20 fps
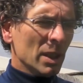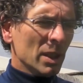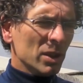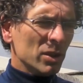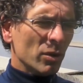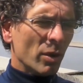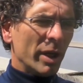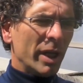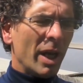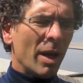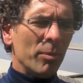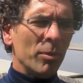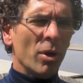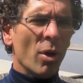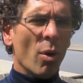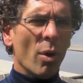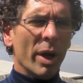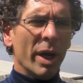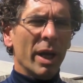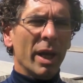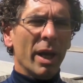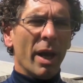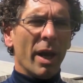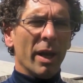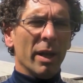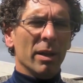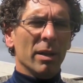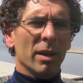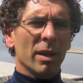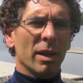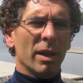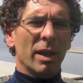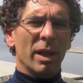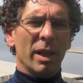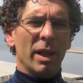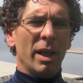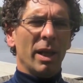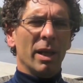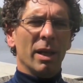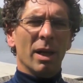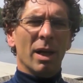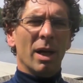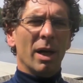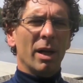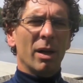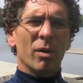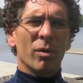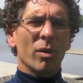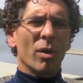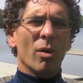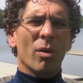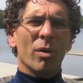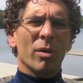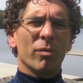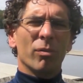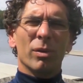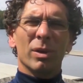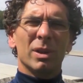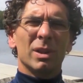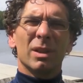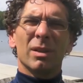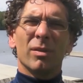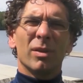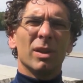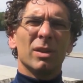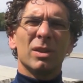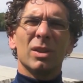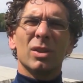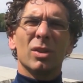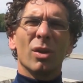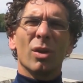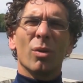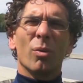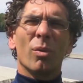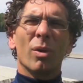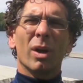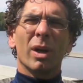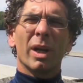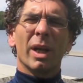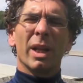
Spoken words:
So I kept going and thinking, I don't know if this is going to work.